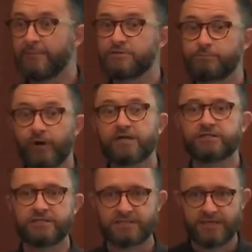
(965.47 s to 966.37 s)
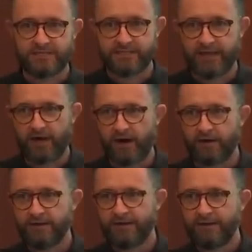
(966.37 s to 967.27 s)
am as precious as they are,
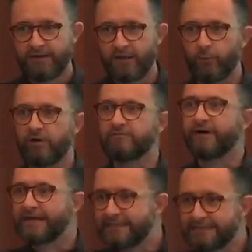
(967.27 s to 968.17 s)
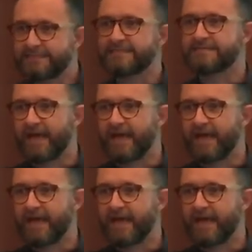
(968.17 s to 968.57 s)
that we're invited into this